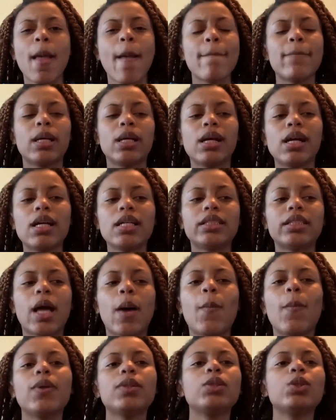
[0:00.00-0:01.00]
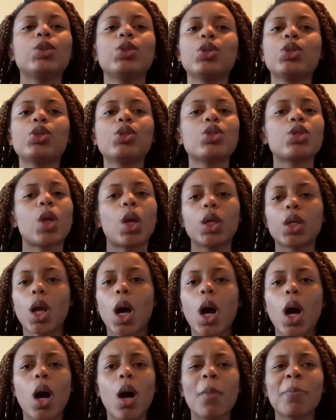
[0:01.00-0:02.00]
because I want to just show
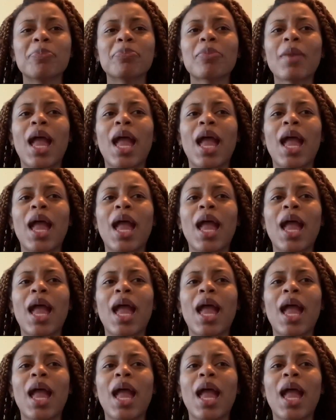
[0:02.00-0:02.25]
y'all,